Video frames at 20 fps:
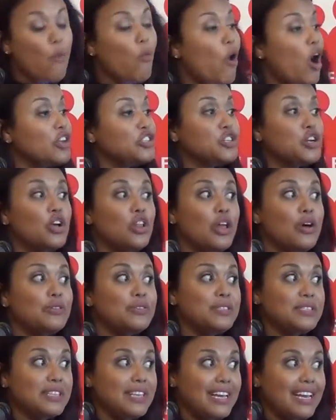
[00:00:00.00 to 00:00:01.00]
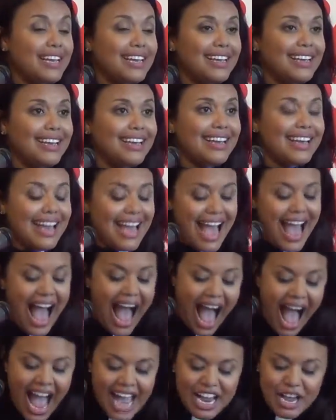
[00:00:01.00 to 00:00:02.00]
Watch closely.
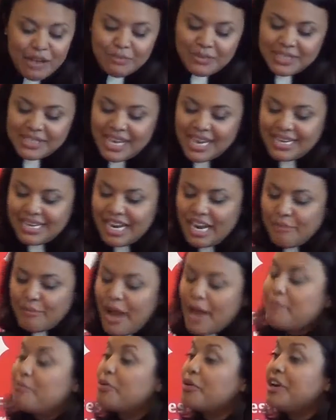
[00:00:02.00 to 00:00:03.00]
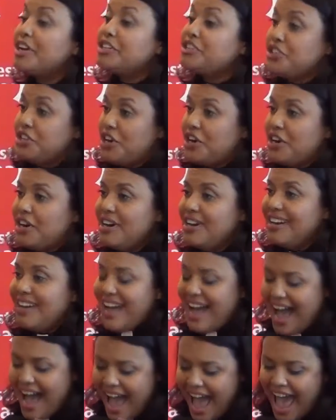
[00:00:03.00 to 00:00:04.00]
I am sending my
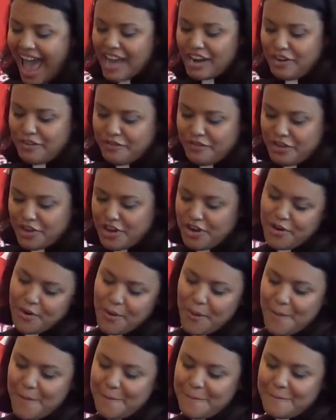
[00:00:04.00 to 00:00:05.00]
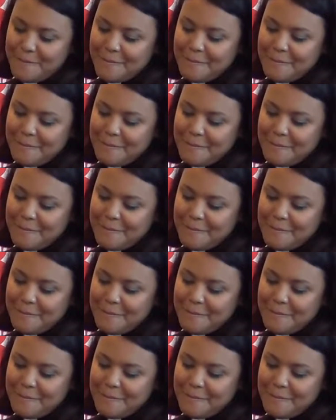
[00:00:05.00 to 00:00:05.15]
preacher ahead of you.